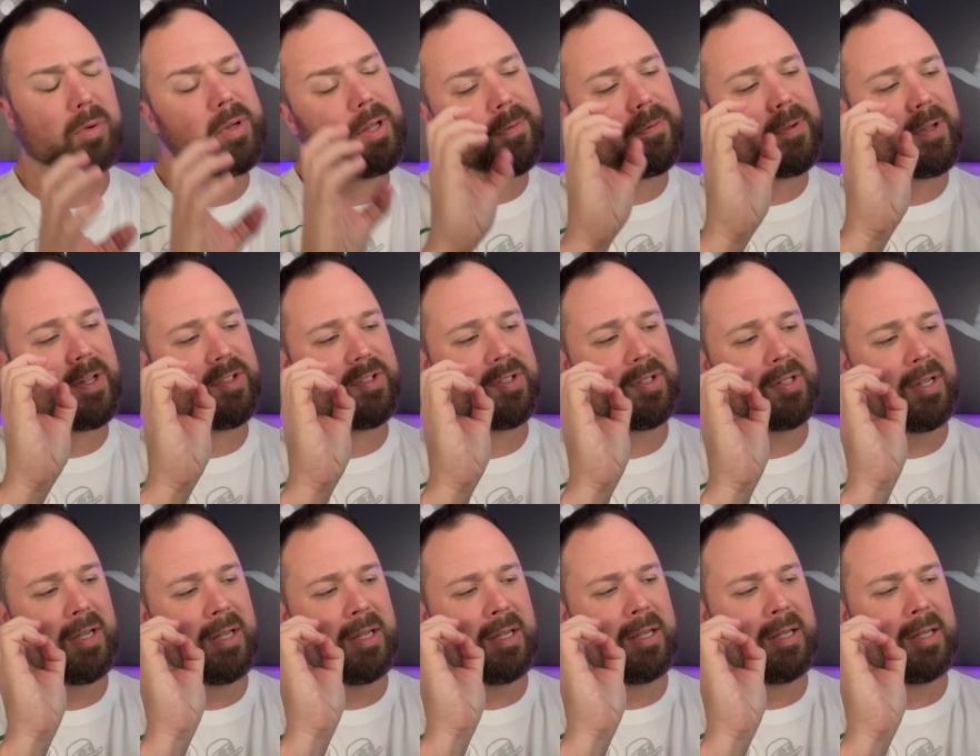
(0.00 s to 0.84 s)
if it's
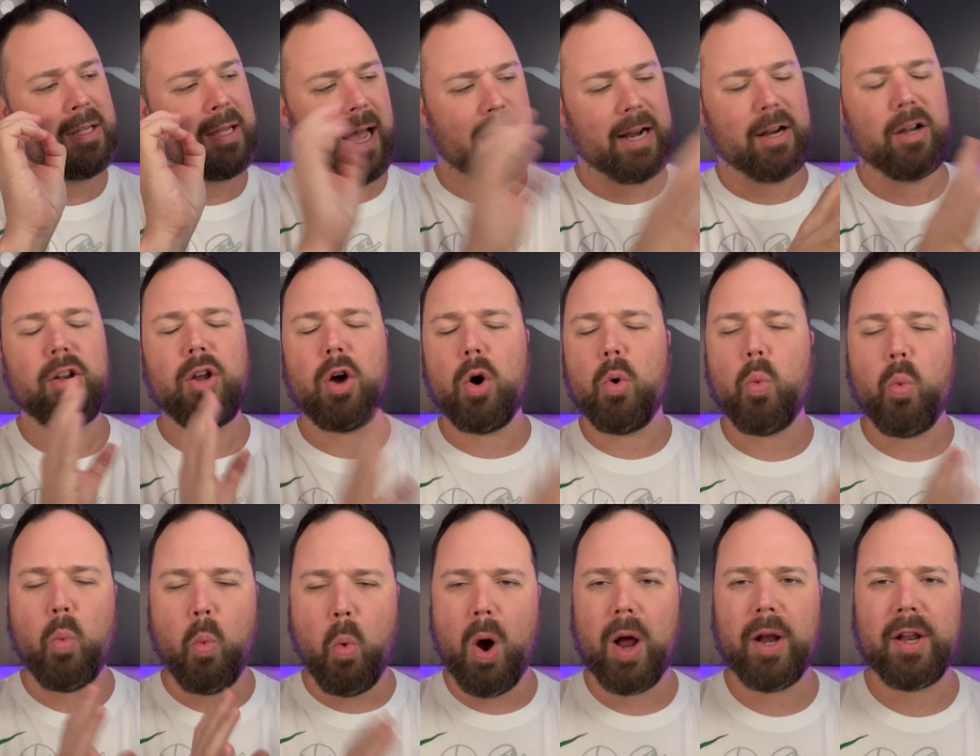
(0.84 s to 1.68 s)
I don't know
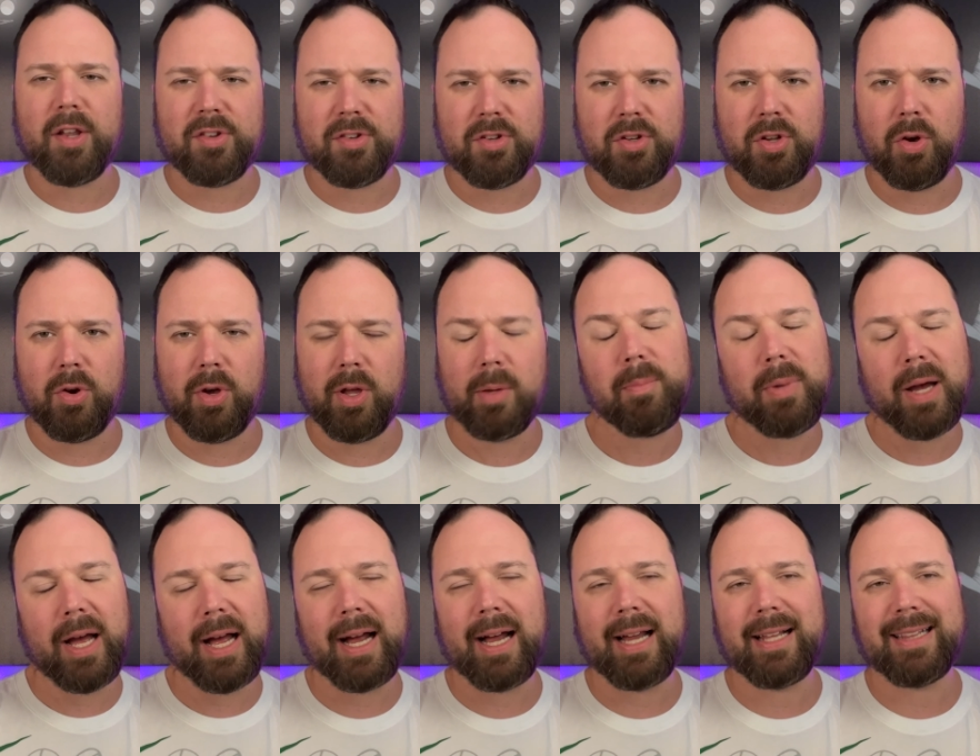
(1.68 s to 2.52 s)
what it's doing
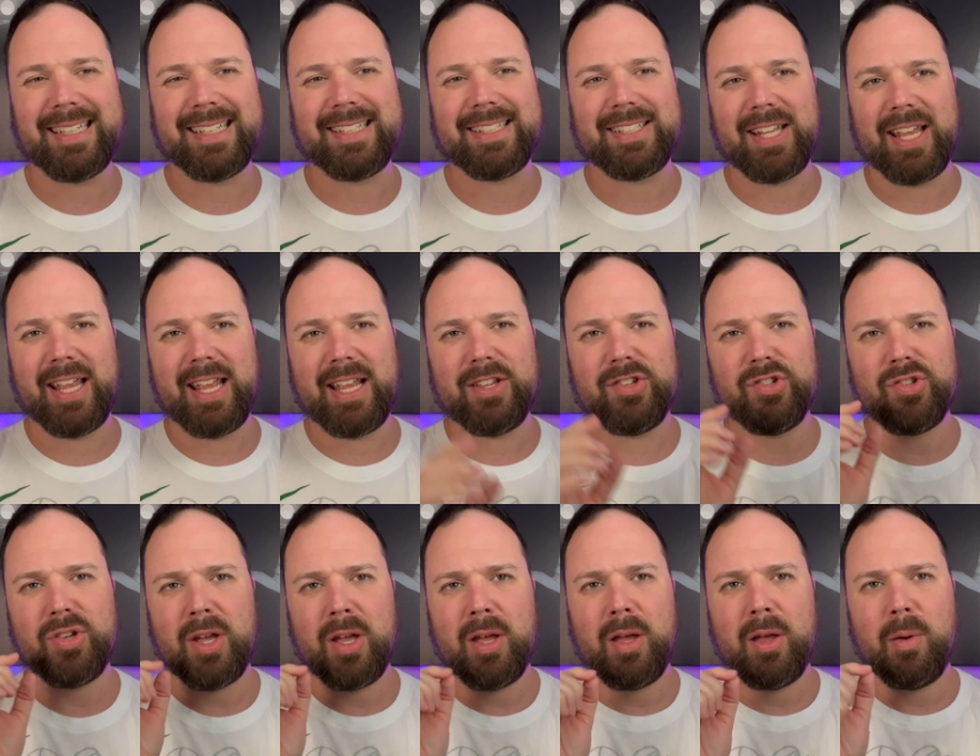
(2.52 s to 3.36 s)
behind the scenes
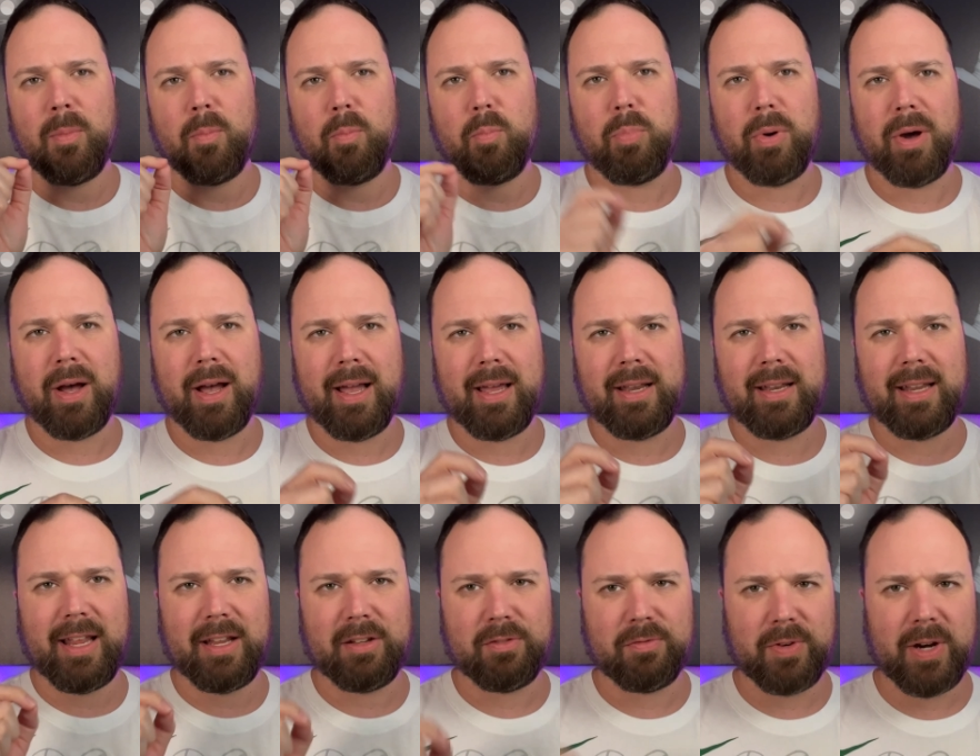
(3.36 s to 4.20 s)
but
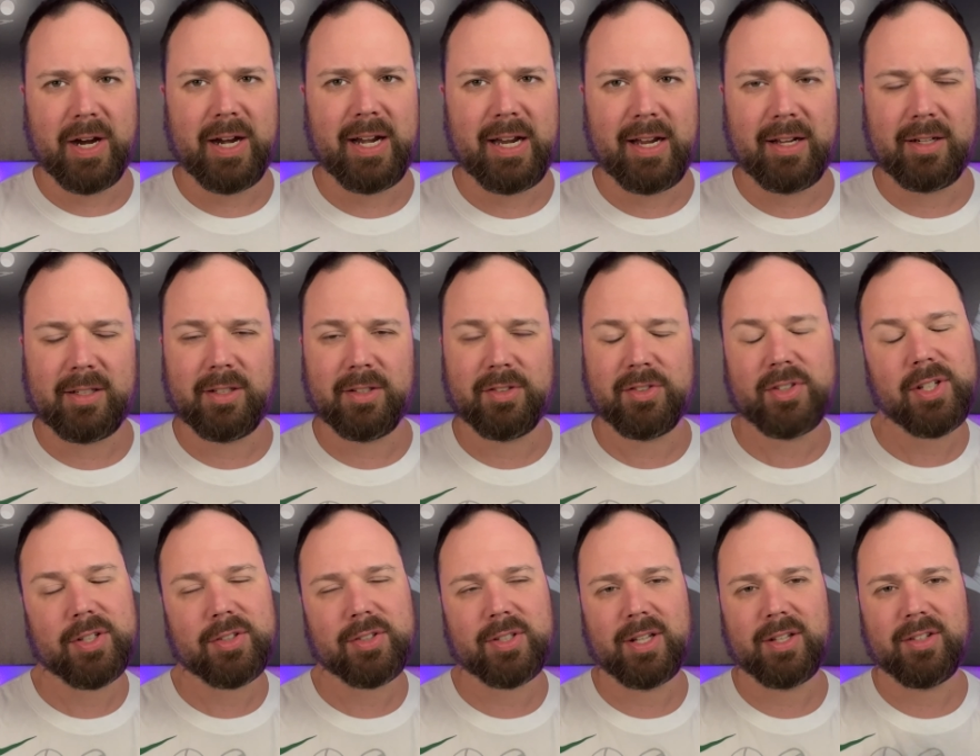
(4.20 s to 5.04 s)
it's very
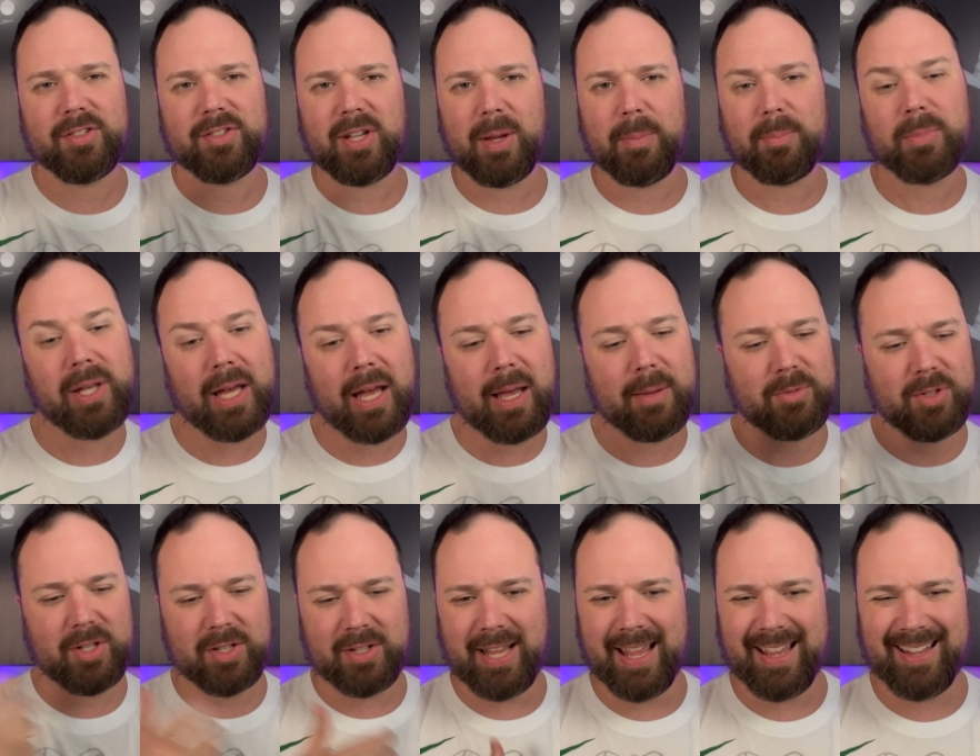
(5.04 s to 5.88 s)
inconsistent. Sometimes
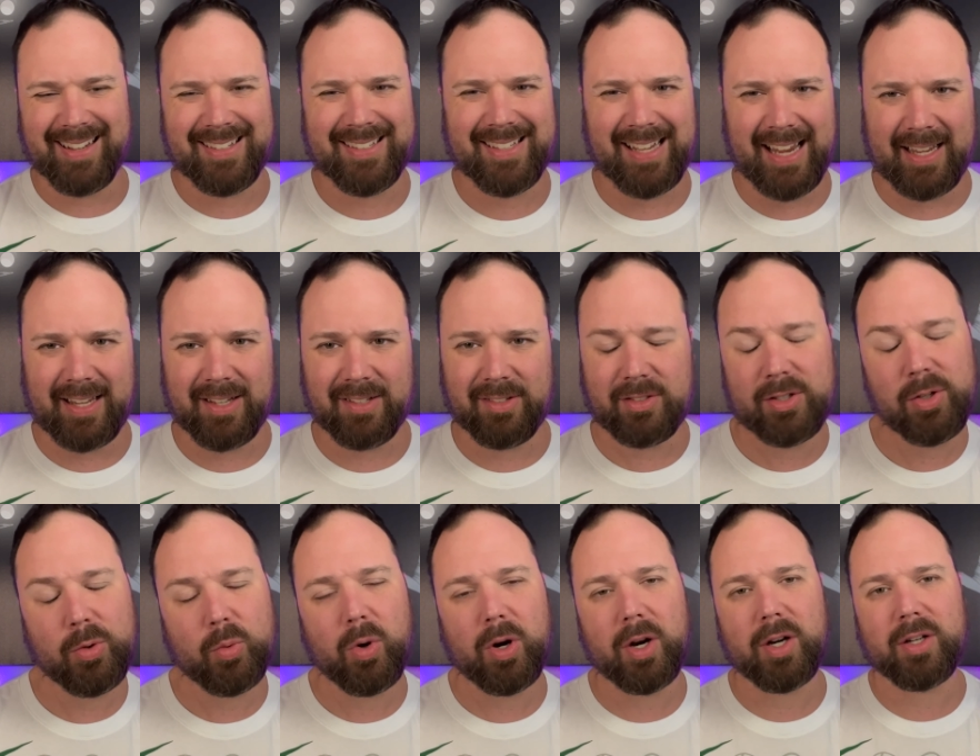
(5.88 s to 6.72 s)
it takes seconds to
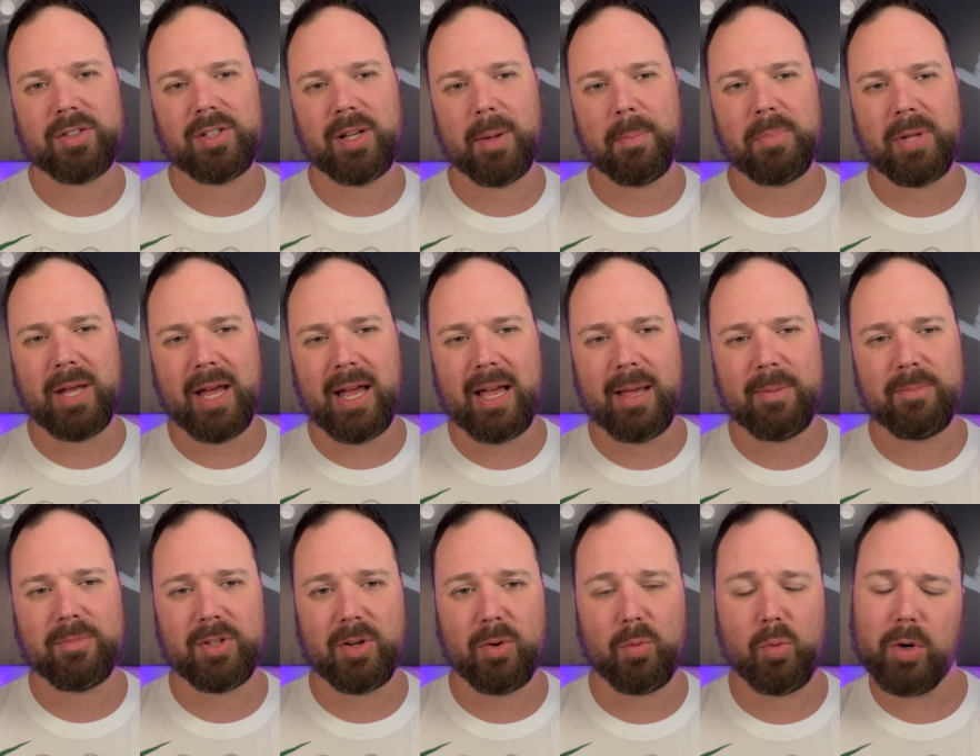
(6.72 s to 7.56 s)
work.
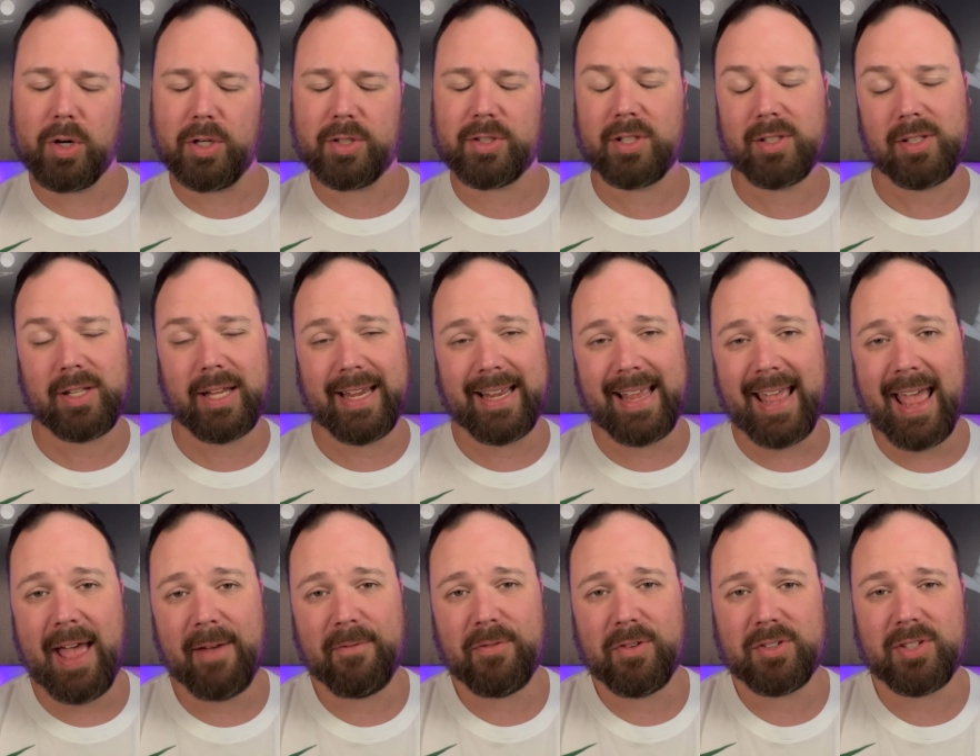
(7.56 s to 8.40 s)
Sometimes it works in like
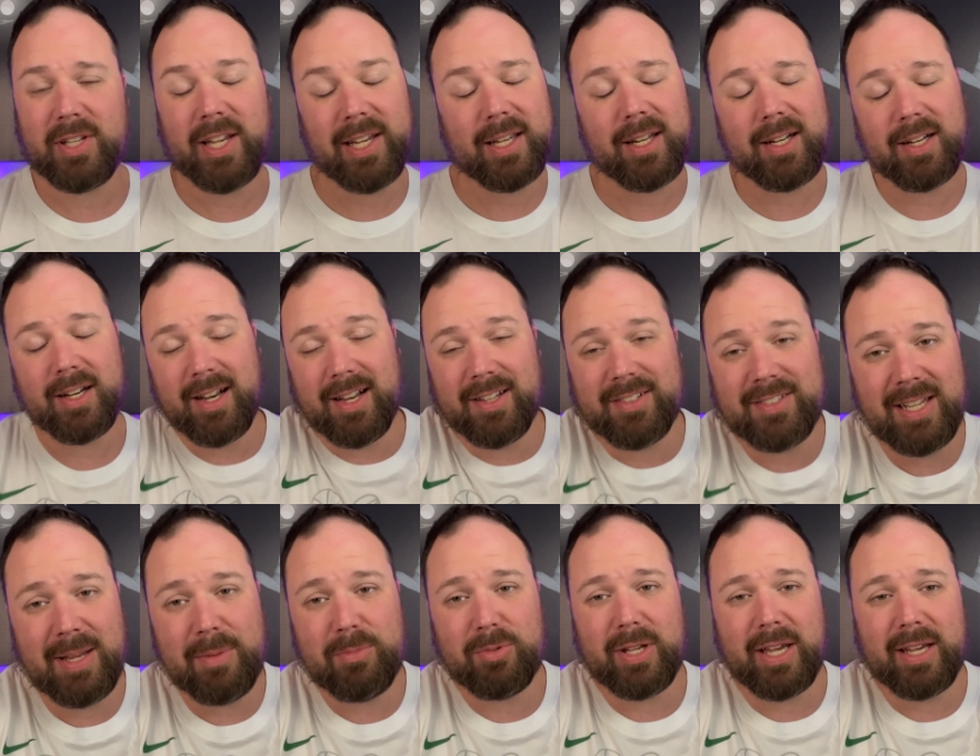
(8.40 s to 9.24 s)
half a second and it
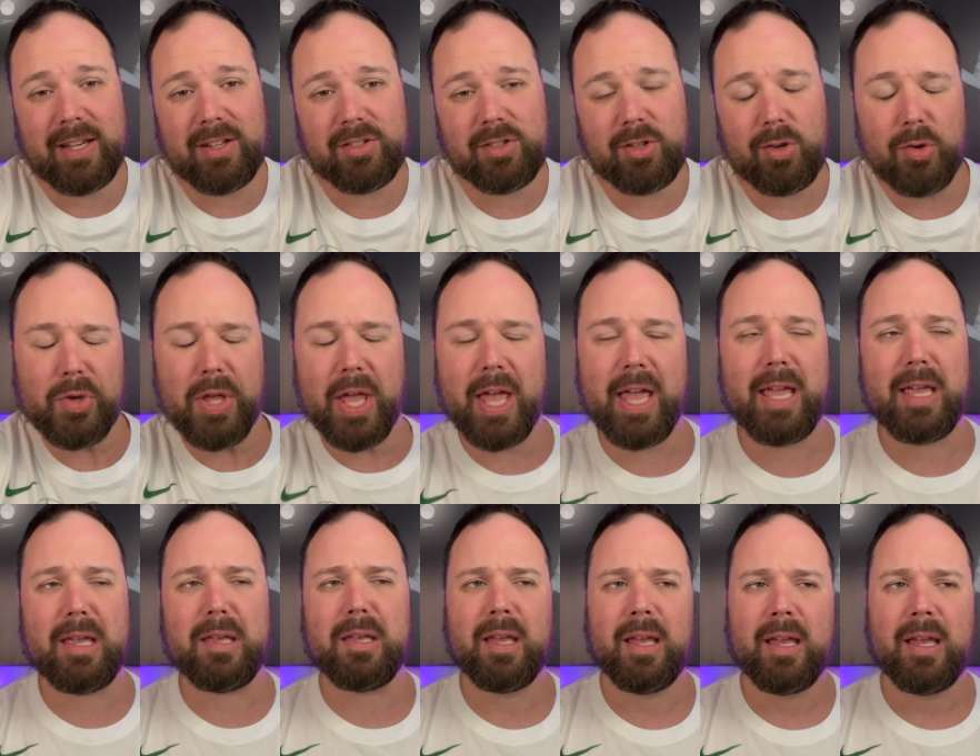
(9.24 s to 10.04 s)
seems like it's okay.